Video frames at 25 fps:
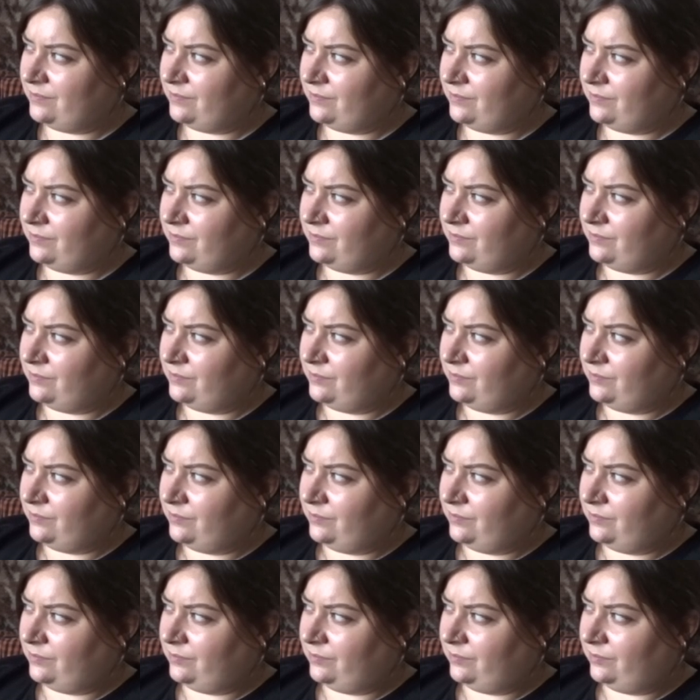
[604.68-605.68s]

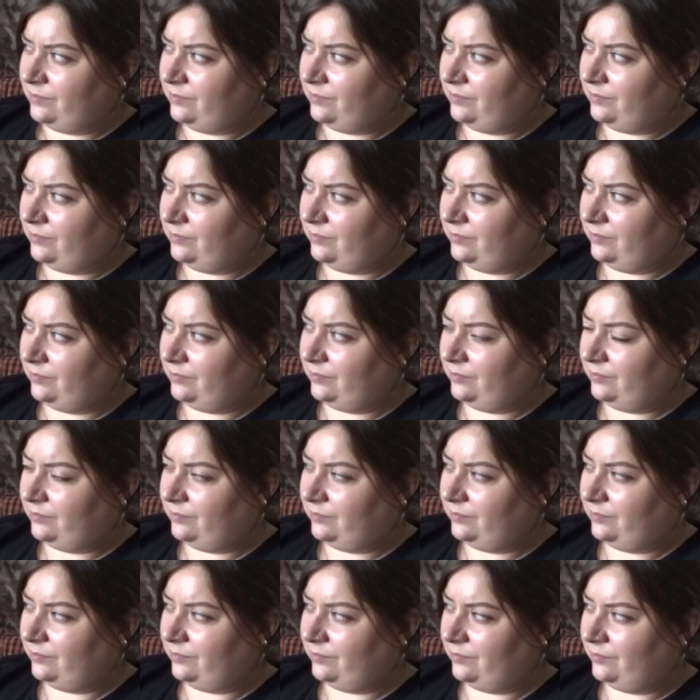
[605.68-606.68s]

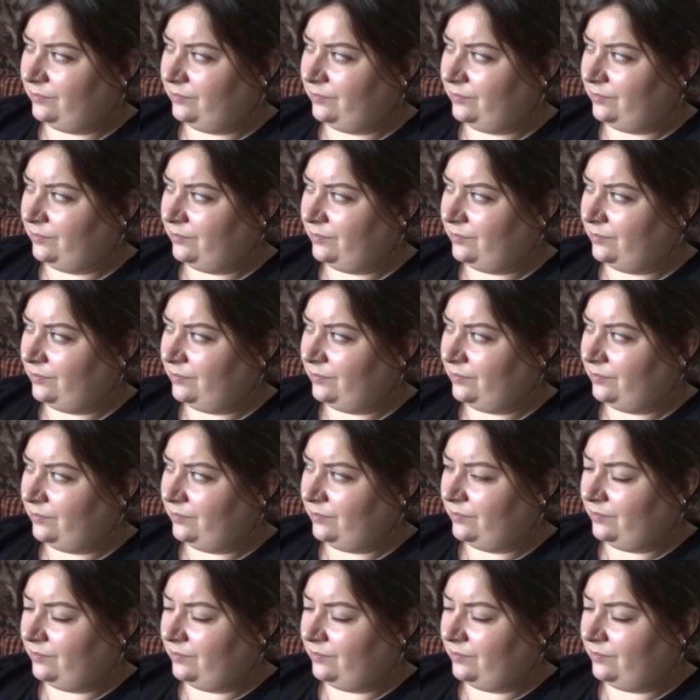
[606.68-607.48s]
The person shown says nothing.